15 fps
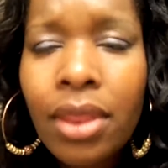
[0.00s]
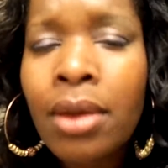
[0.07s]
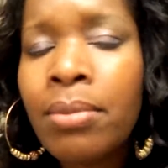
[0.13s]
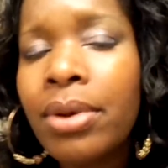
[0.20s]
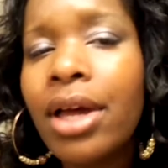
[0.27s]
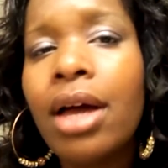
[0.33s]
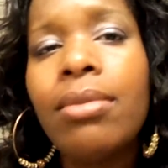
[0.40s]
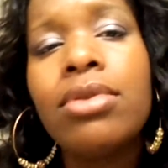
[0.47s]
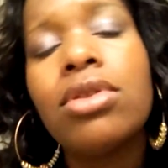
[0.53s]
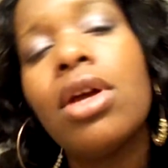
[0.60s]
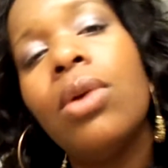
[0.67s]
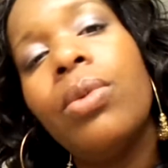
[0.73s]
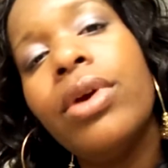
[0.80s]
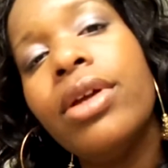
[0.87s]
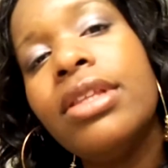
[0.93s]
But I'm
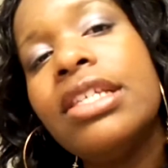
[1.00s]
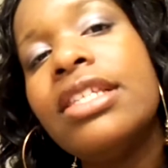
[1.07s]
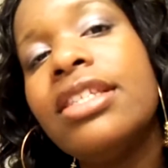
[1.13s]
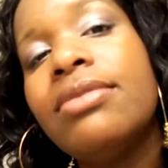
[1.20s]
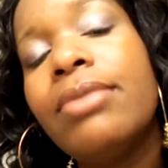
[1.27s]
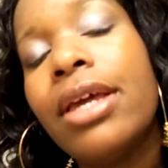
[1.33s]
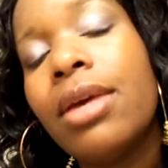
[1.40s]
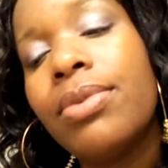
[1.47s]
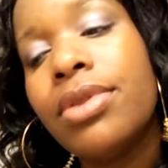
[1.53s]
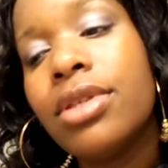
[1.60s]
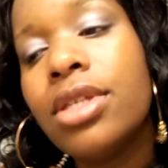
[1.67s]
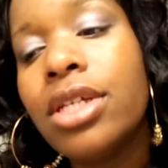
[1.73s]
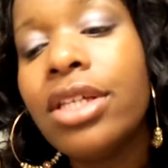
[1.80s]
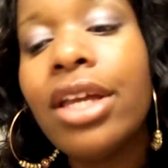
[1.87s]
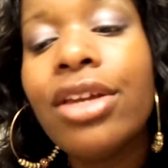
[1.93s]
started wearing makeup as a
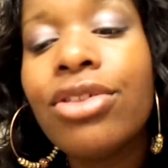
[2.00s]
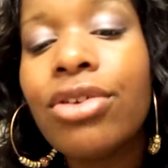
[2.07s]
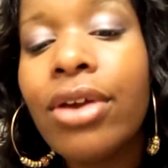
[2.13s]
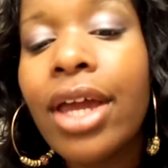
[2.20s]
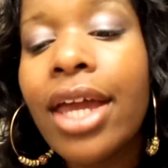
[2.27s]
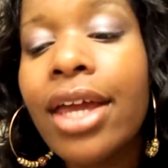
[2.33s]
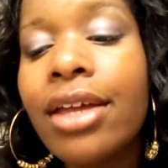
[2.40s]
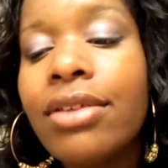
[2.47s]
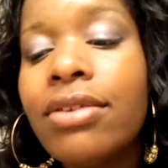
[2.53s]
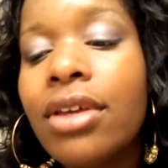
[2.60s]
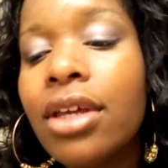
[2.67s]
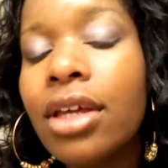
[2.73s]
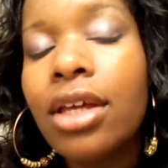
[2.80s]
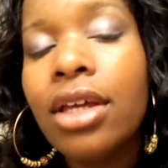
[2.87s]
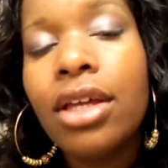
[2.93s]
teenager, and
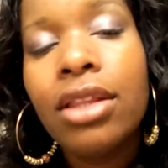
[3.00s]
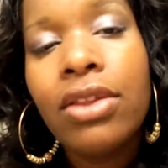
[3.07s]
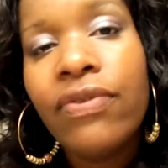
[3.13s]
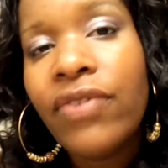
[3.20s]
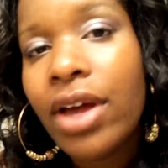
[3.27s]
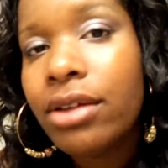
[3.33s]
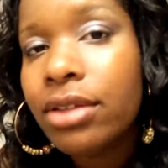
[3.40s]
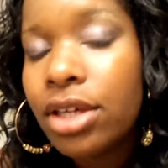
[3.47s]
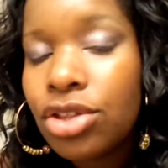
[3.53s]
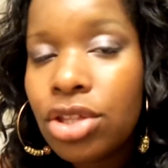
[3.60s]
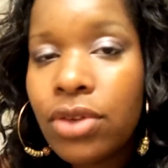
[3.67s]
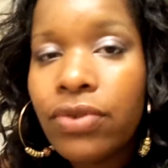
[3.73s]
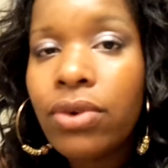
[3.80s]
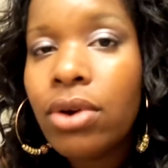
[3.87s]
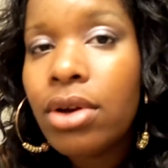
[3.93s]
the
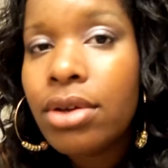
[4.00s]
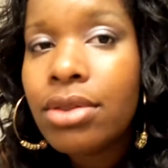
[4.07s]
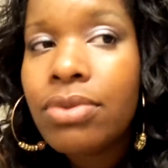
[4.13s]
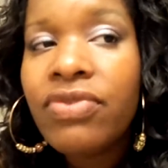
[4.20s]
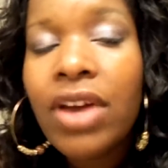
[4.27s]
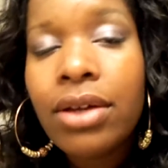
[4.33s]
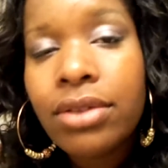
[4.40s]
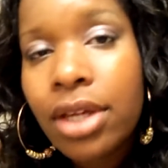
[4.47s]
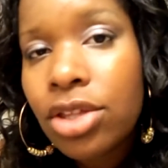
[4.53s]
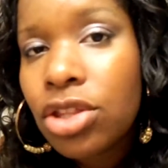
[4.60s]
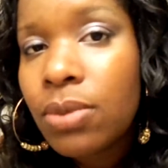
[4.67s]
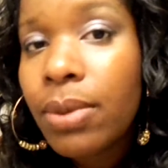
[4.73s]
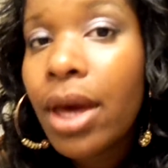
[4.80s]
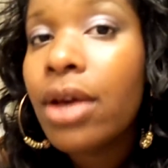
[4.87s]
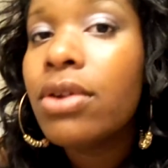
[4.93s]
foundation, of course,
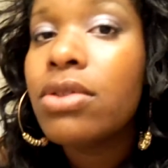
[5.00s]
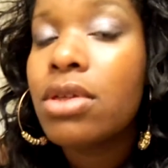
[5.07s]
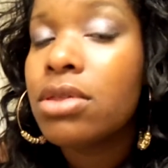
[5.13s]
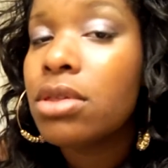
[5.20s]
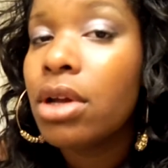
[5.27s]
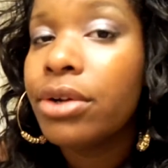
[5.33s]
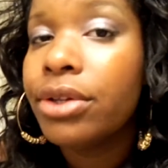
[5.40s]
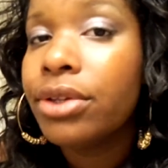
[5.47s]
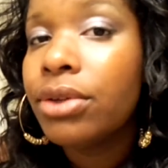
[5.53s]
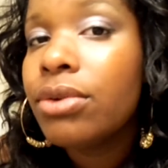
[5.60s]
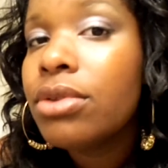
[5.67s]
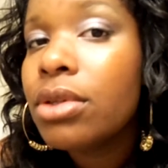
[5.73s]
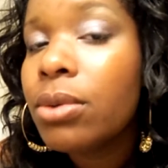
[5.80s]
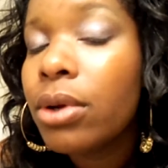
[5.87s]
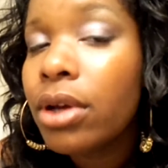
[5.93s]
foundation powders I started
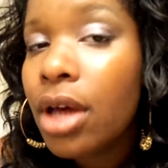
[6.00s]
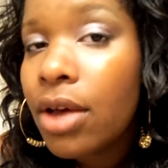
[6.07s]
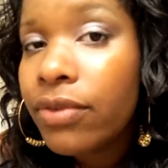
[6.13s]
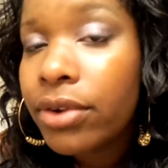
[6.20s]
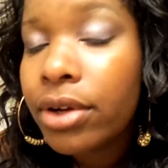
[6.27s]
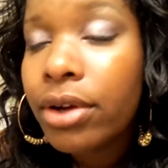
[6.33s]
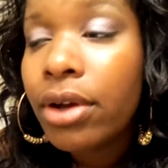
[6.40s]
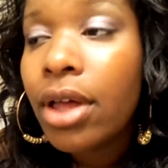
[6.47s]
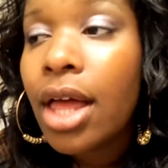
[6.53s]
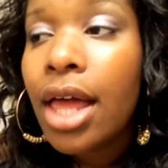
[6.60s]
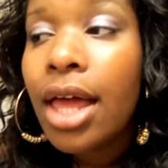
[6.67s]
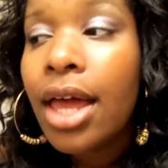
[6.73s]
using were CoverGirl.